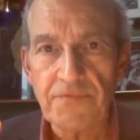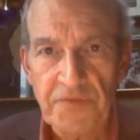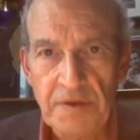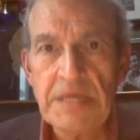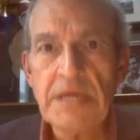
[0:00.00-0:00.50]

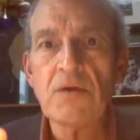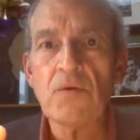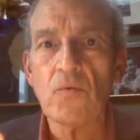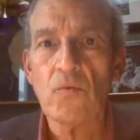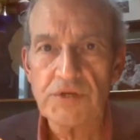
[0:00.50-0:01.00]
Vimy
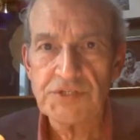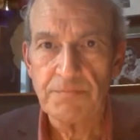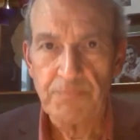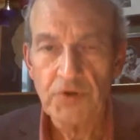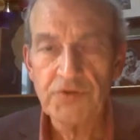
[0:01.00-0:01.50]
was the
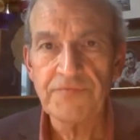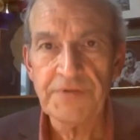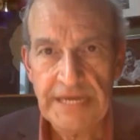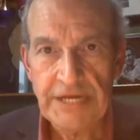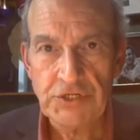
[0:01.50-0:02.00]
birth of a
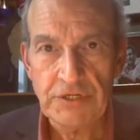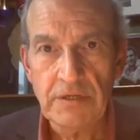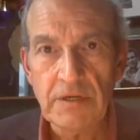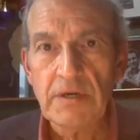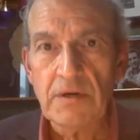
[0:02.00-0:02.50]
nation.
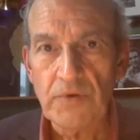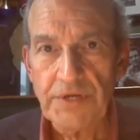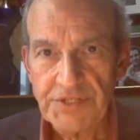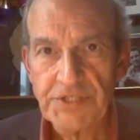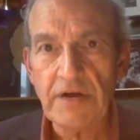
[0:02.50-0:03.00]
We
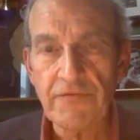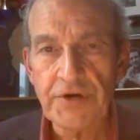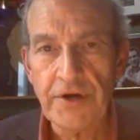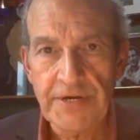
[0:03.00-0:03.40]
discovered our